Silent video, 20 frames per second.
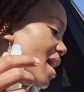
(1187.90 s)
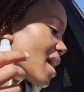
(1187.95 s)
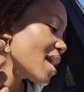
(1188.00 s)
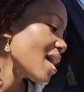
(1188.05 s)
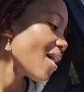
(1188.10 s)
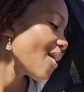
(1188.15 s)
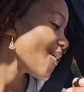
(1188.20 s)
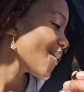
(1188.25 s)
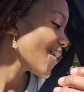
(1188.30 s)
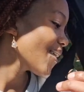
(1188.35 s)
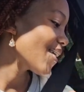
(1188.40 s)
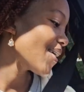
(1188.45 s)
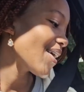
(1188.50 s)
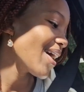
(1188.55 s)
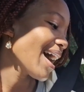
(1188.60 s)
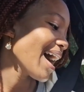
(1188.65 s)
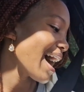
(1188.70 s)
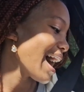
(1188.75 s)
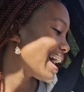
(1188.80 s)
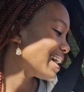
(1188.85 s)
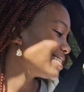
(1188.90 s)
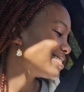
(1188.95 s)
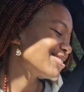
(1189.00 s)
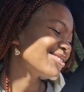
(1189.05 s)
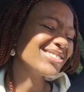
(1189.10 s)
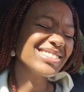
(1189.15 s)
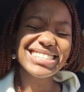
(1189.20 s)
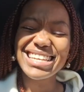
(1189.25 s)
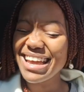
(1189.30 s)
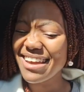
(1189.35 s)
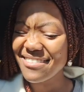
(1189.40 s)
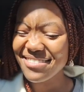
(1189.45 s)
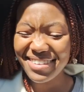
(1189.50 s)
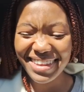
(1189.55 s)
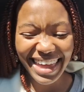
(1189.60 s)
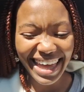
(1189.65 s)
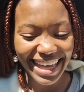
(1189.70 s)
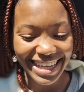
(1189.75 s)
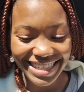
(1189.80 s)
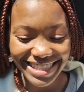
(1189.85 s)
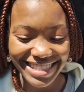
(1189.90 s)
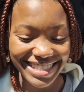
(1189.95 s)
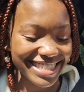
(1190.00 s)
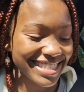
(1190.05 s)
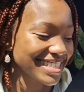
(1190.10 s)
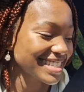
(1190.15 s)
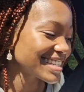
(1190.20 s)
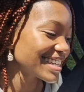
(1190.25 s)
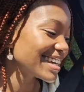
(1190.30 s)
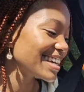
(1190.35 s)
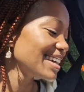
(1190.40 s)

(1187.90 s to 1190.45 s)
Yeah, I don't have cash.